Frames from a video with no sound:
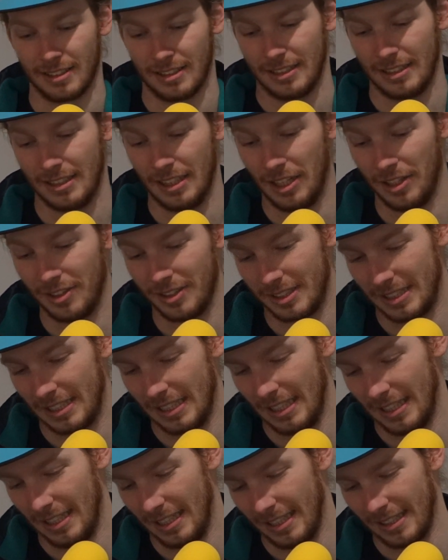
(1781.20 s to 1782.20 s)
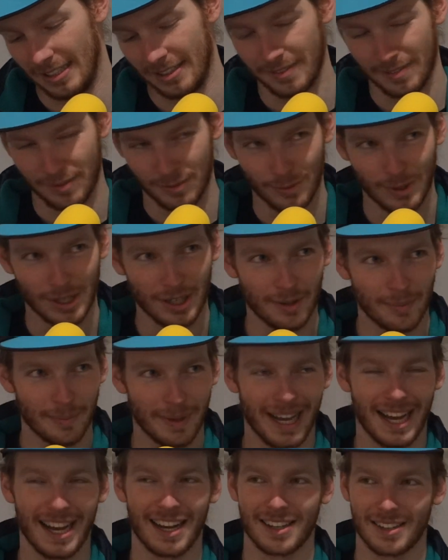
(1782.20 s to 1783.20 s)
No, it's we're going
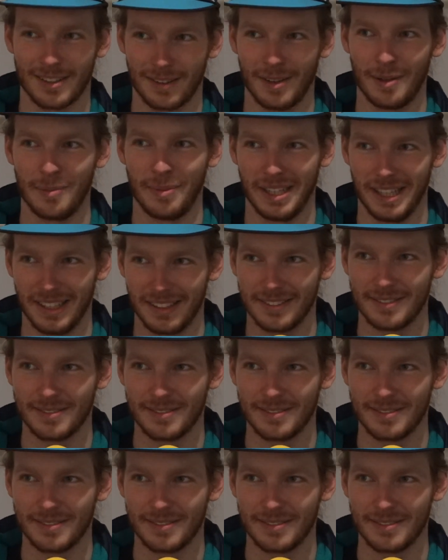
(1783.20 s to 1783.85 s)
back a bit.